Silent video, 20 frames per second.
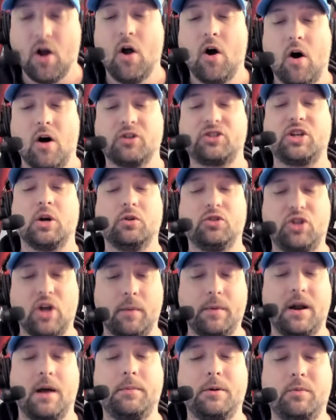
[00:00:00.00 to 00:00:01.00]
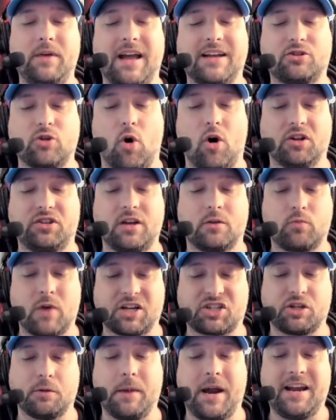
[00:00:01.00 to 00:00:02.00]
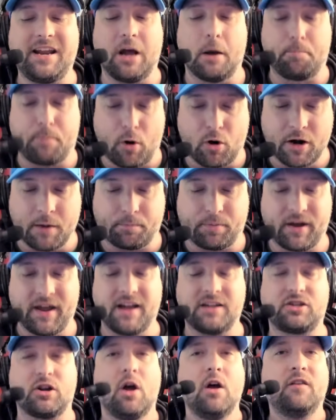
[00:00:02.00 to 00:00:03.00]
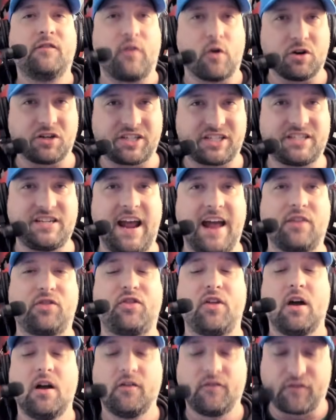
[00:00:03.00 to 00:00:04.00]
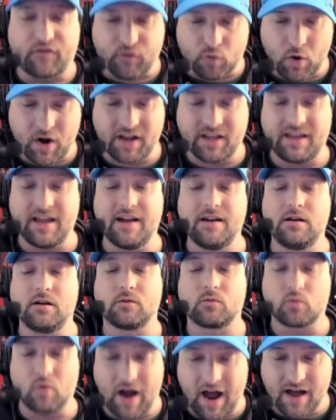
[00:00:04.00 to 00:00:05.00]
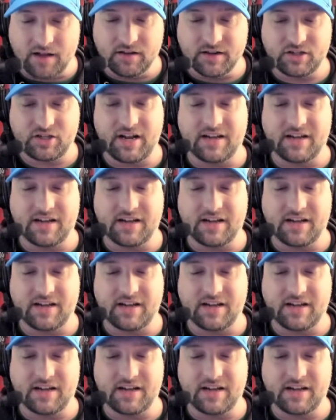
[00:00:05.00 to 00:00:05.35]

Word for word: Also, WWE has altered WrestleMania opponent plans for Seth freaking Rollins.